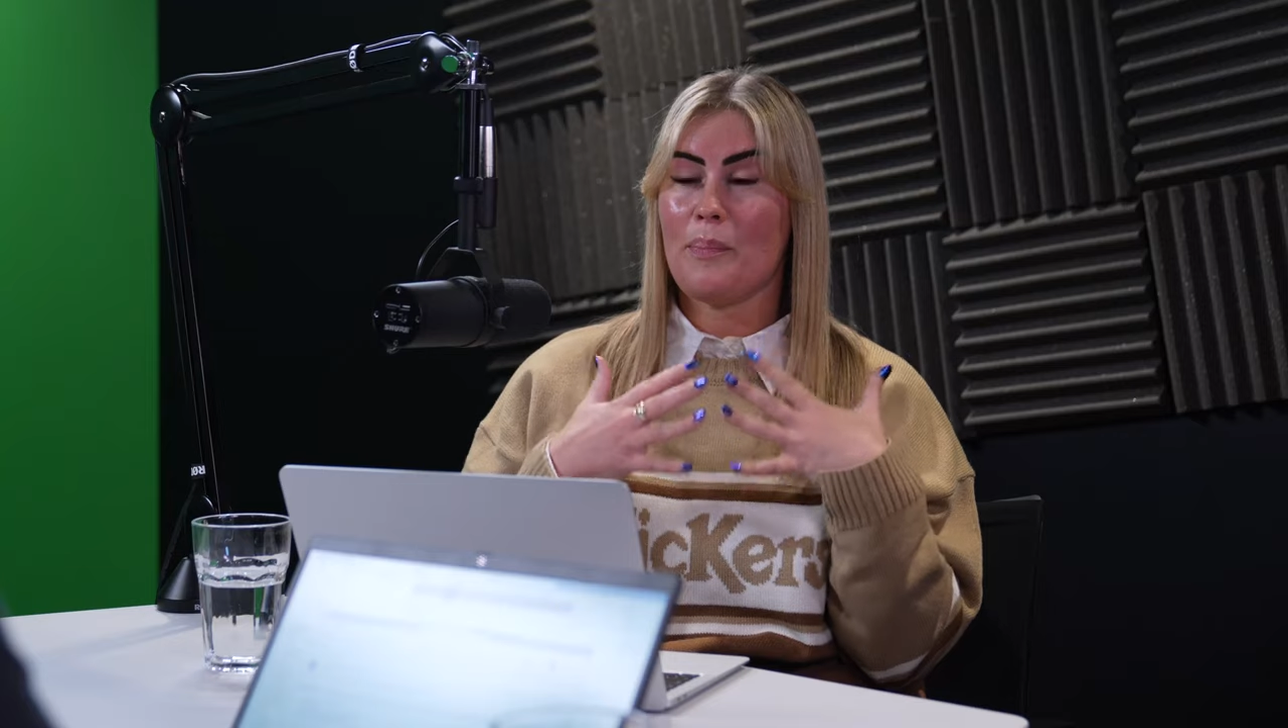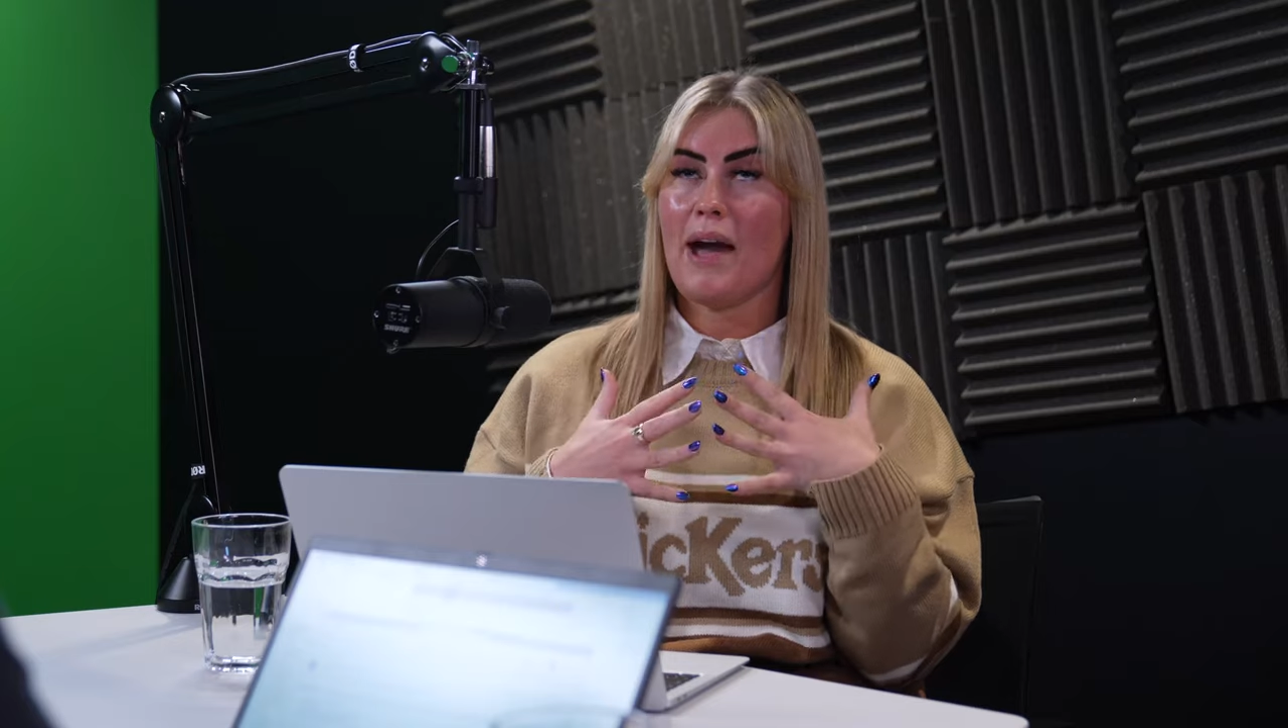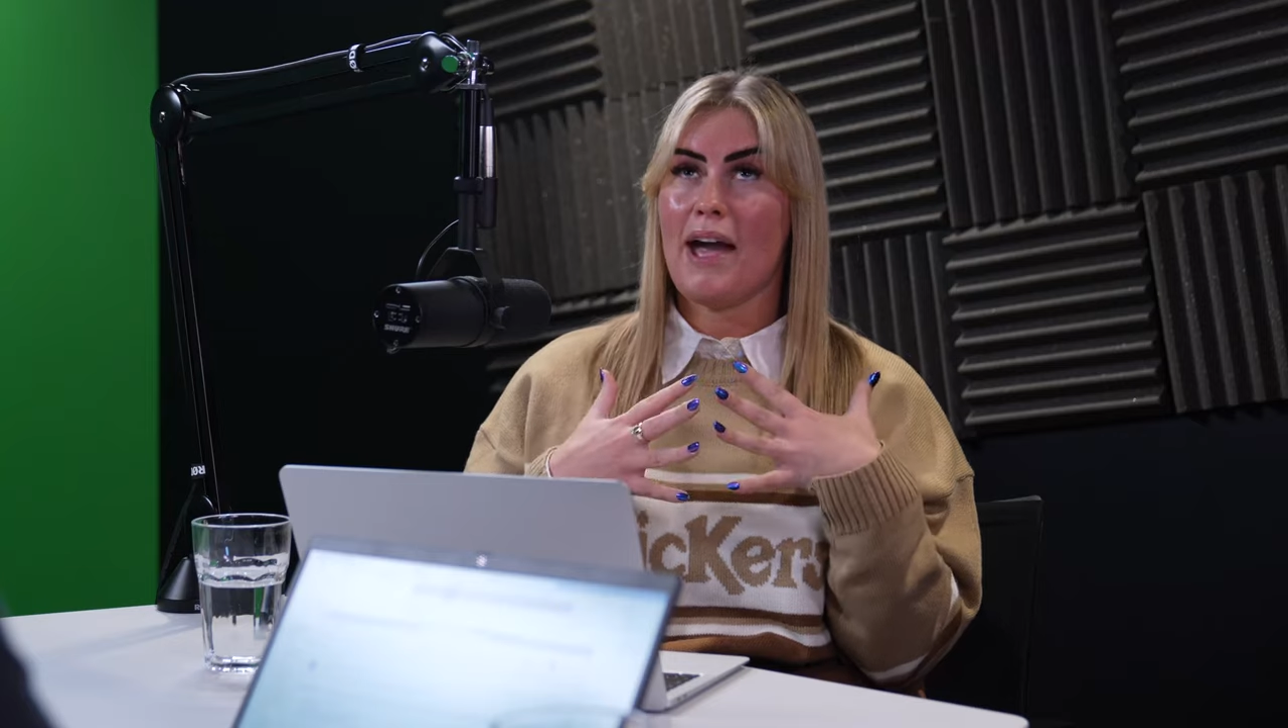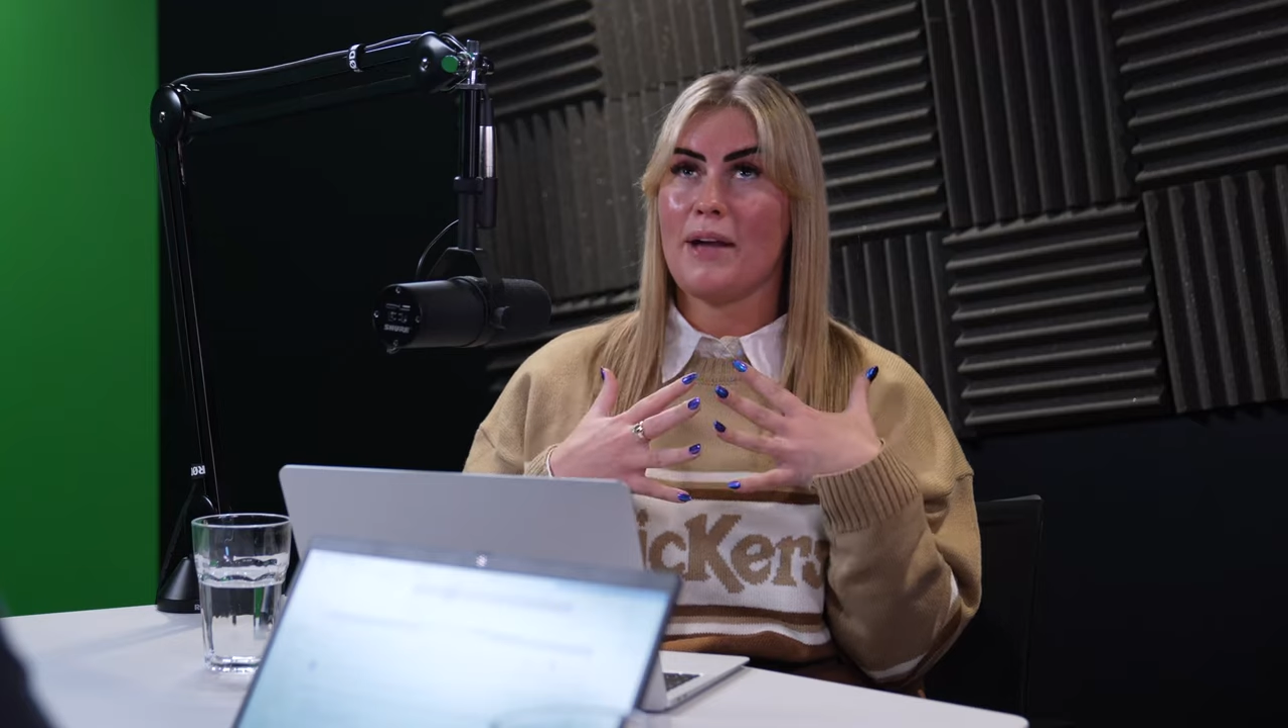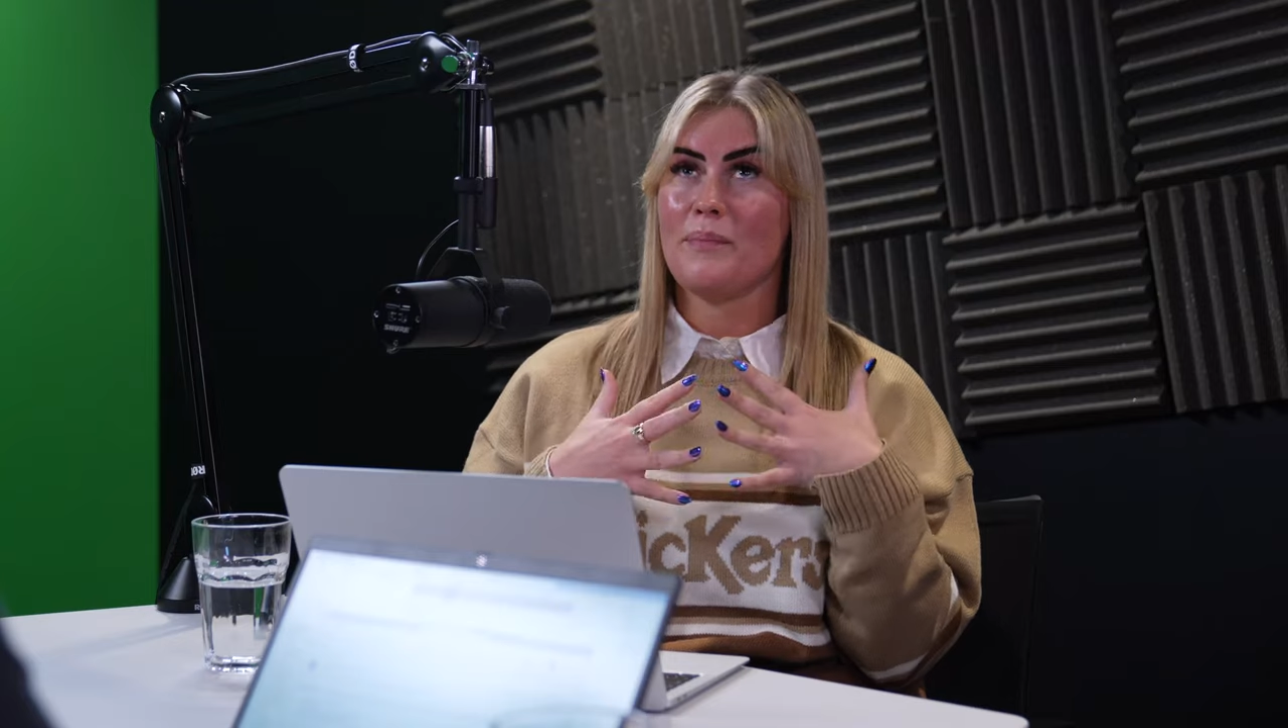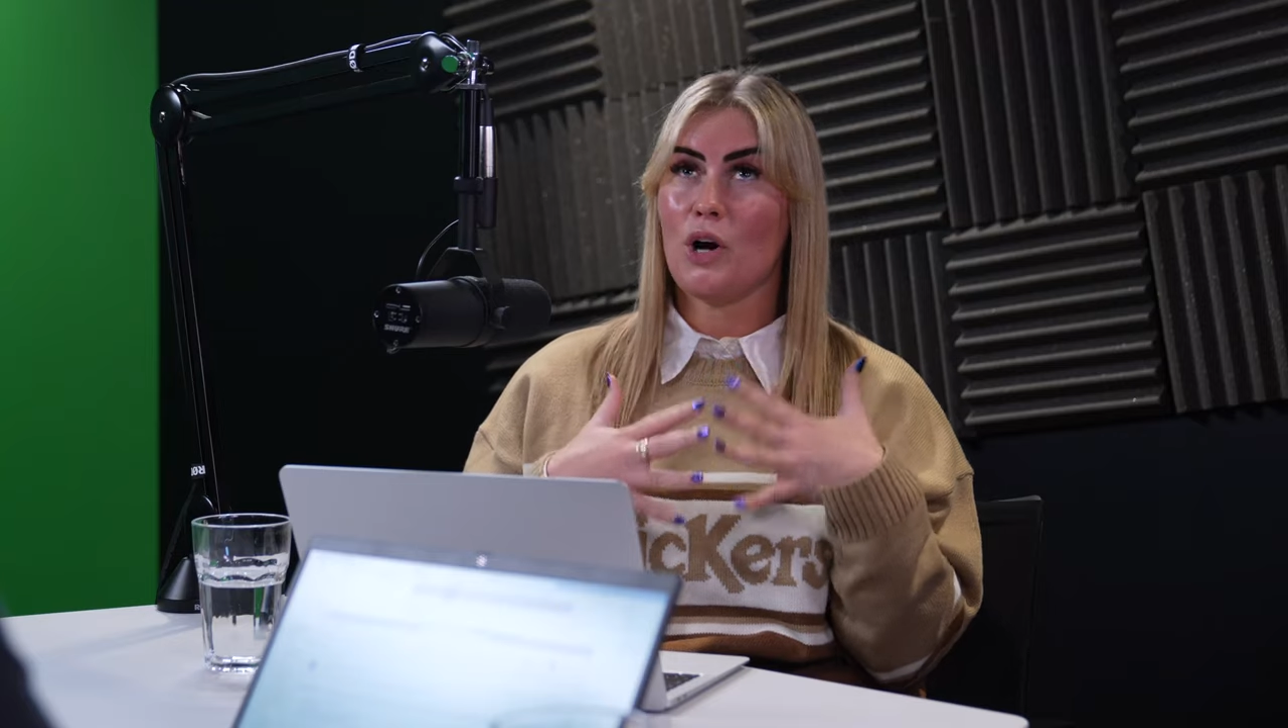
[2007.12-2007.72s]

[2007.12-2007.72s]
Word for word: um,